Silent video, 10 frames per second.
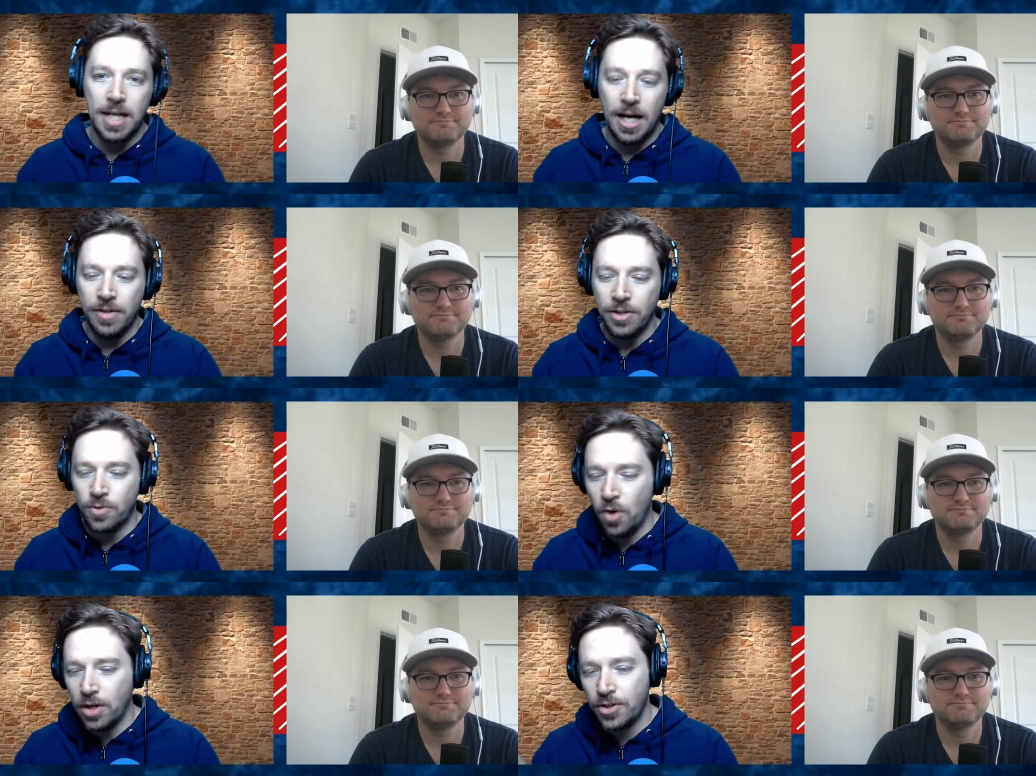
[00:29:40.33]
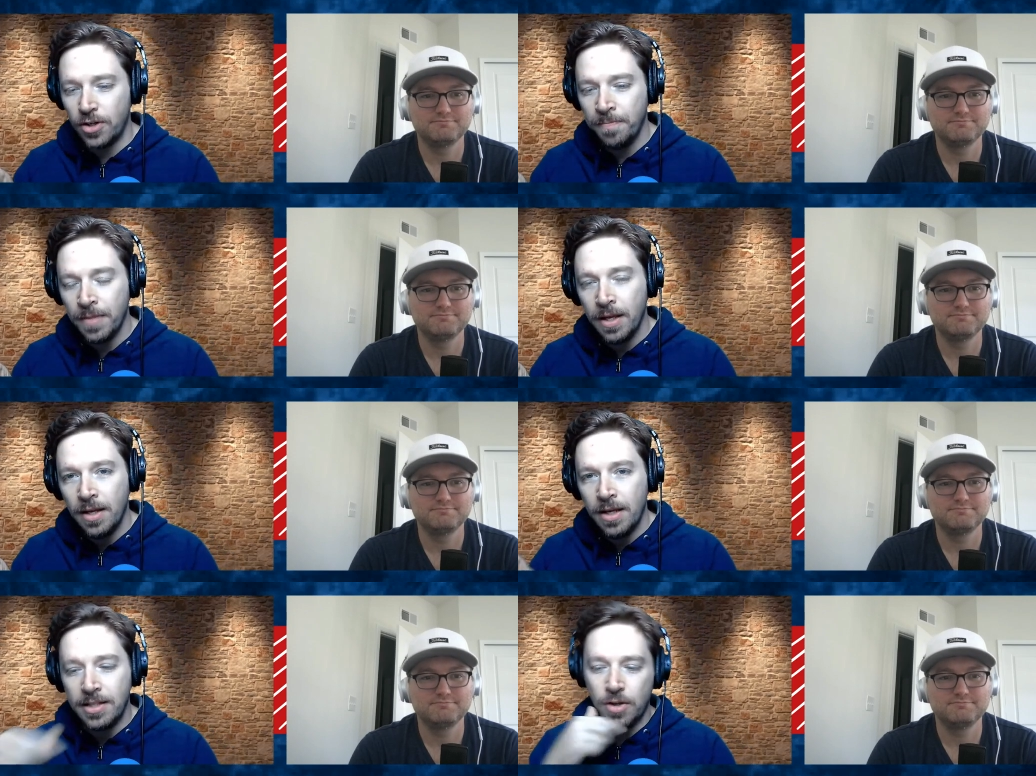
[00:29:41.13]
Speaker 1: on this roster.
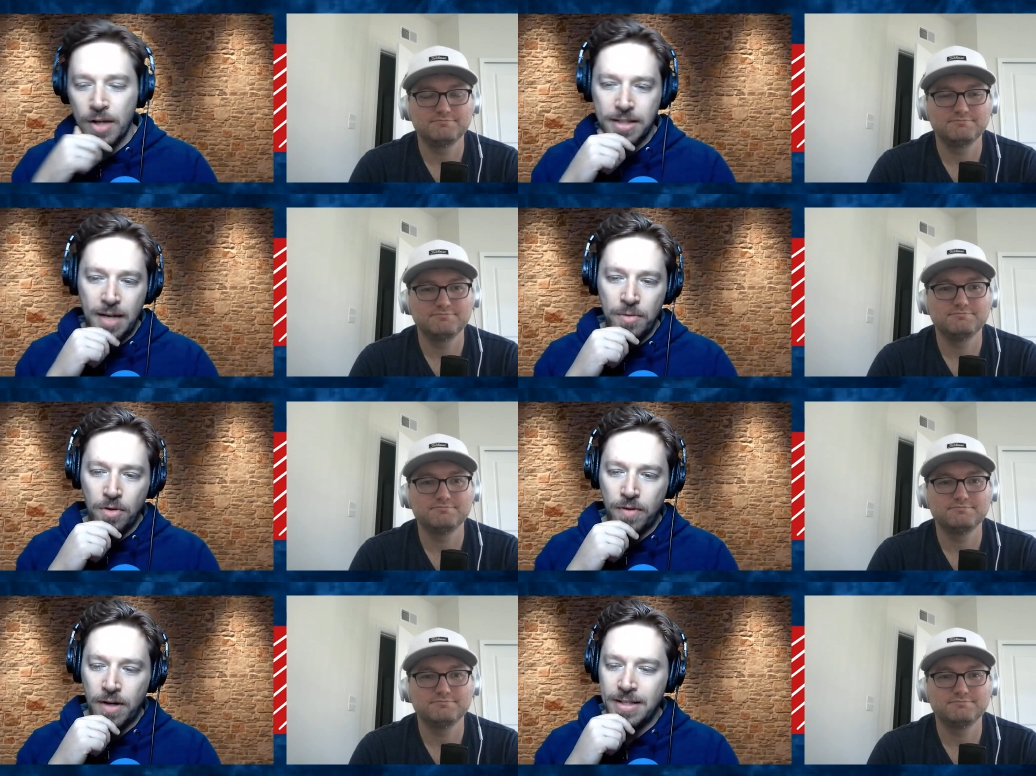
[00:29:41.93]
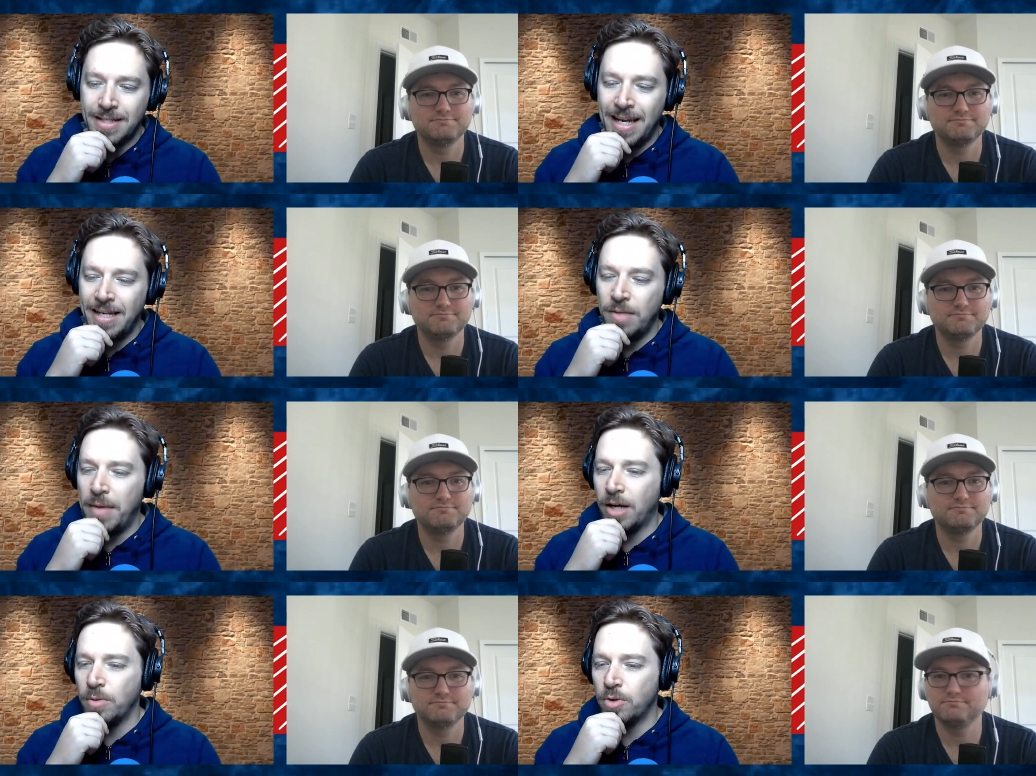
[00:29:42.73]
Until next time, though, friends, as Andy
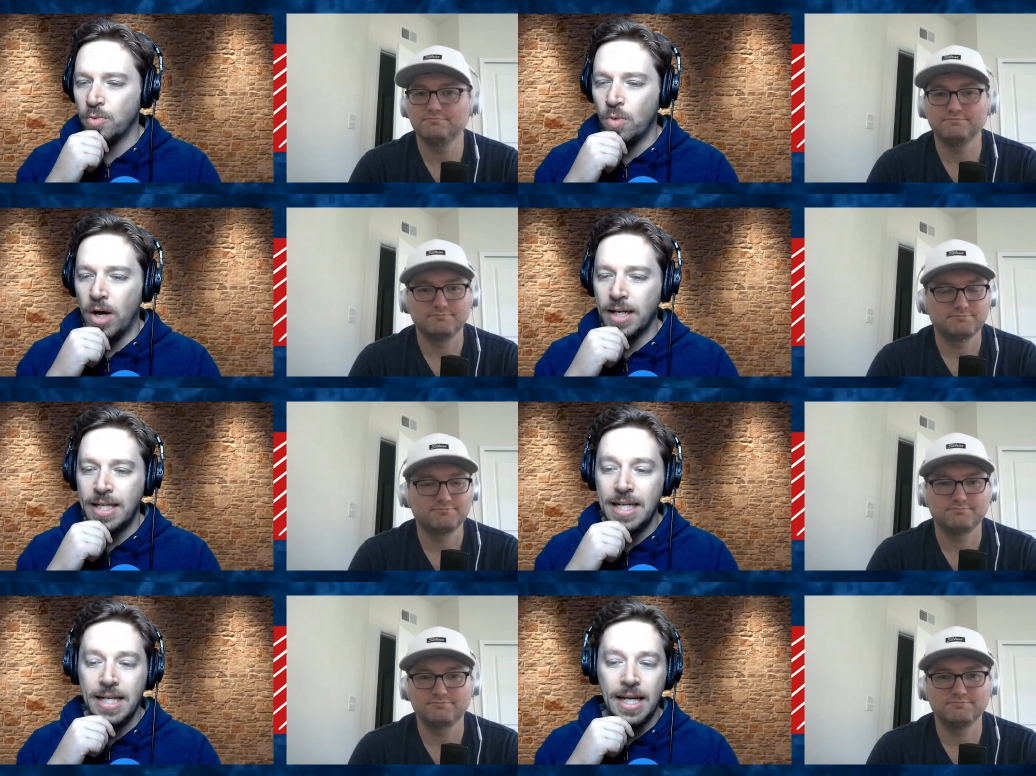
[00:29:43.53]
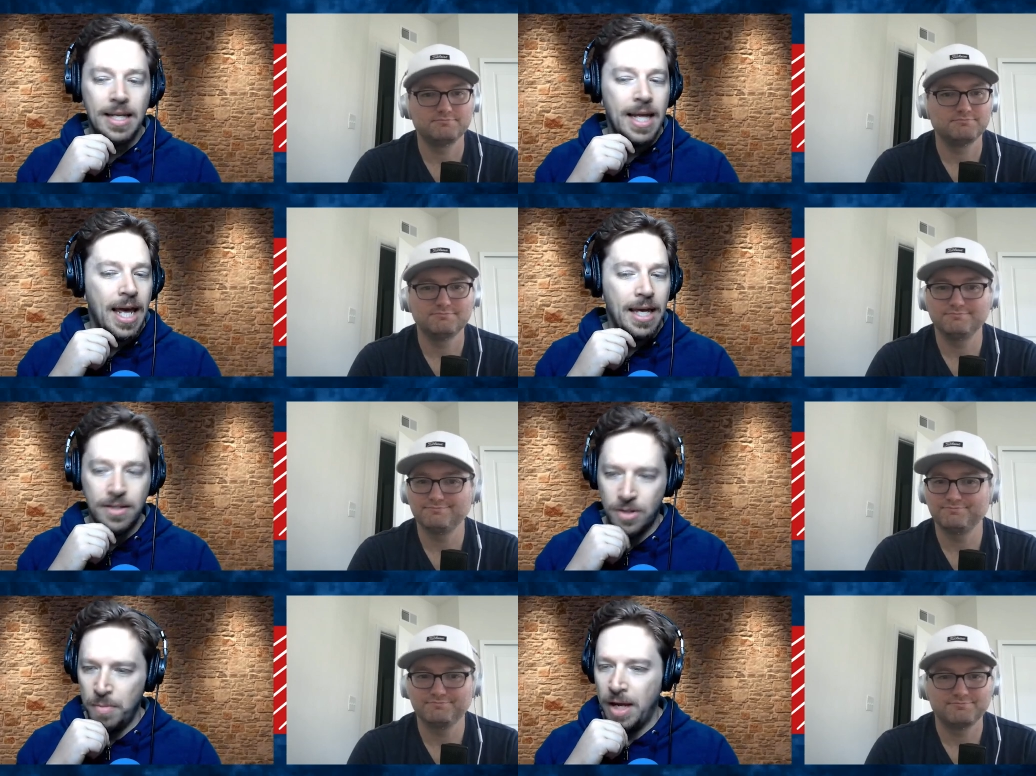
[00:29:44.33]
Makowitz would want, need, and nay,
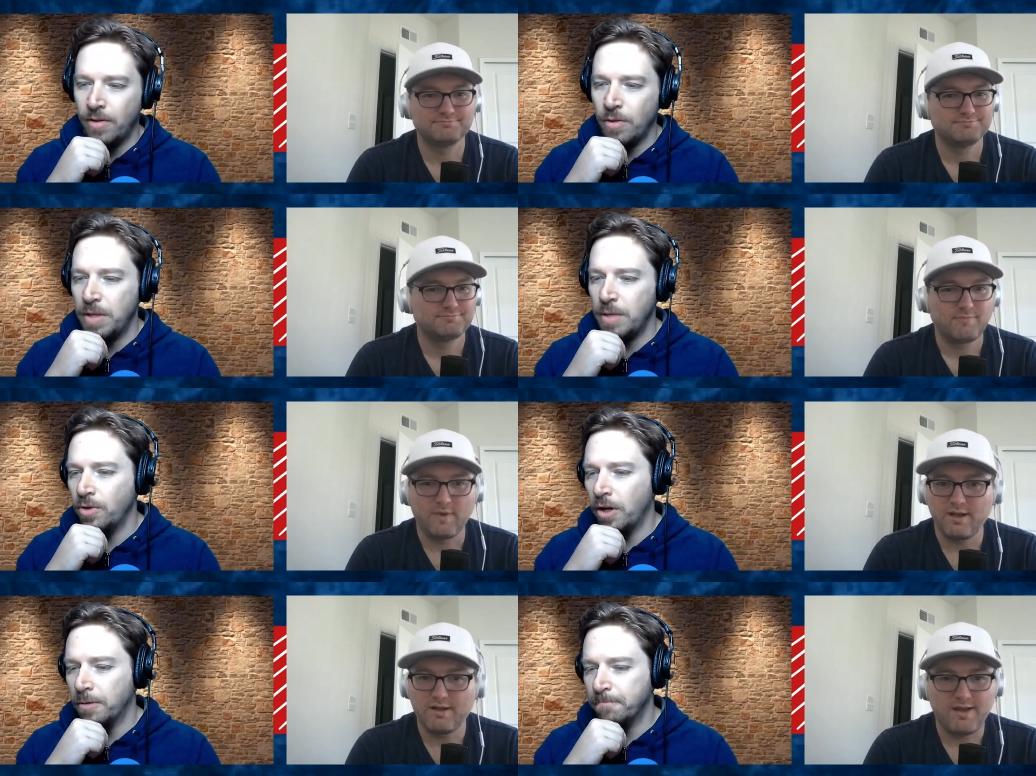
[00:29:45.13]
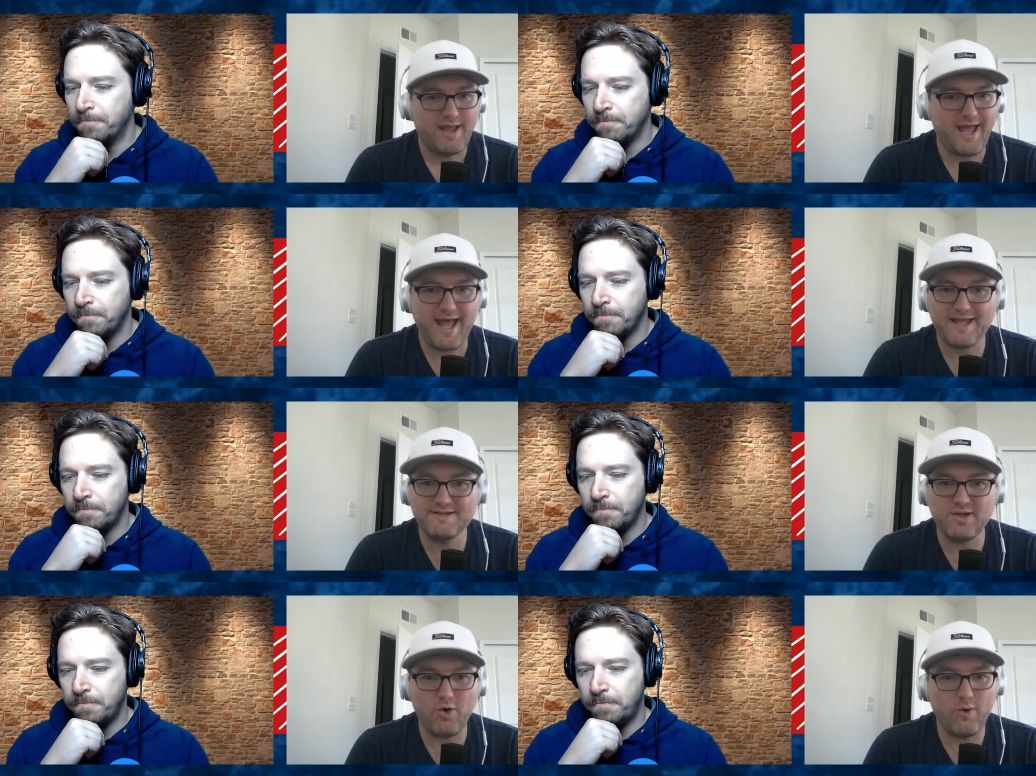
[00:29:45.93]
demand the people know.
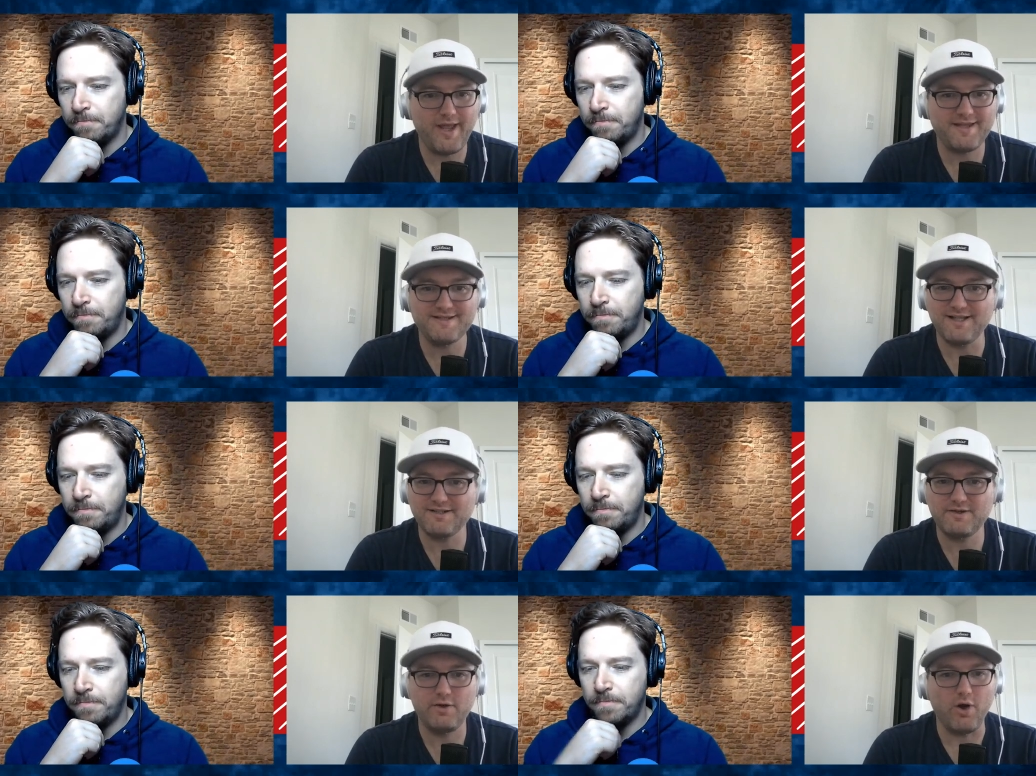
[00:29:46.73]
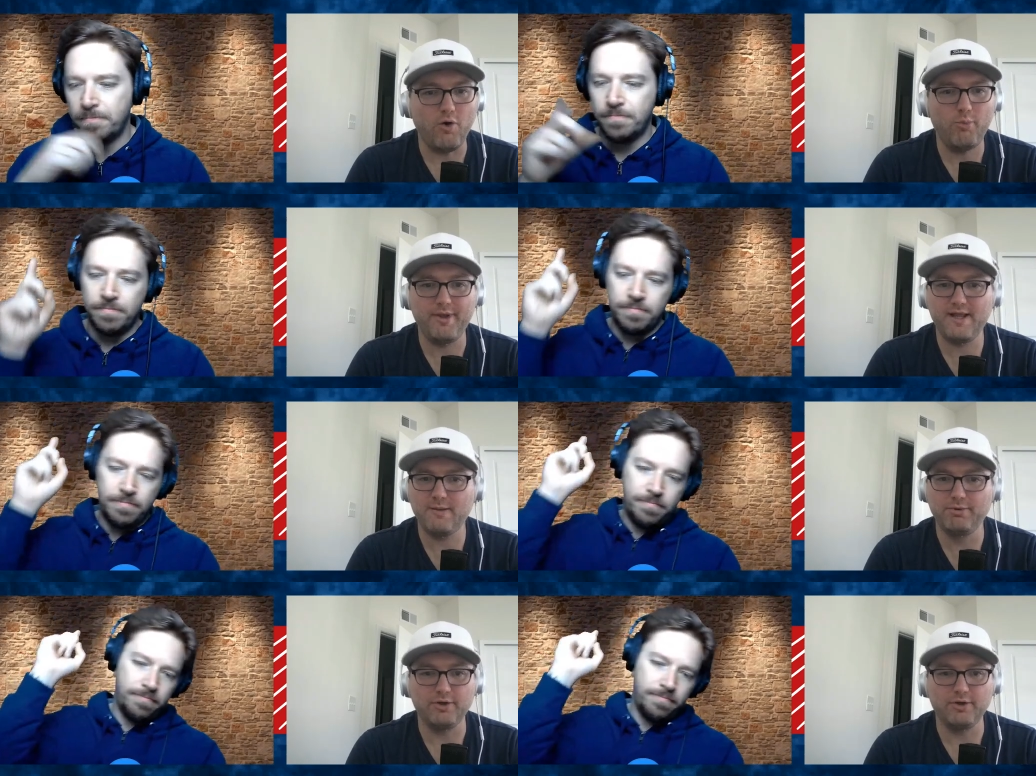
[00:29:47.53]
Speaker 2: As always, let's go big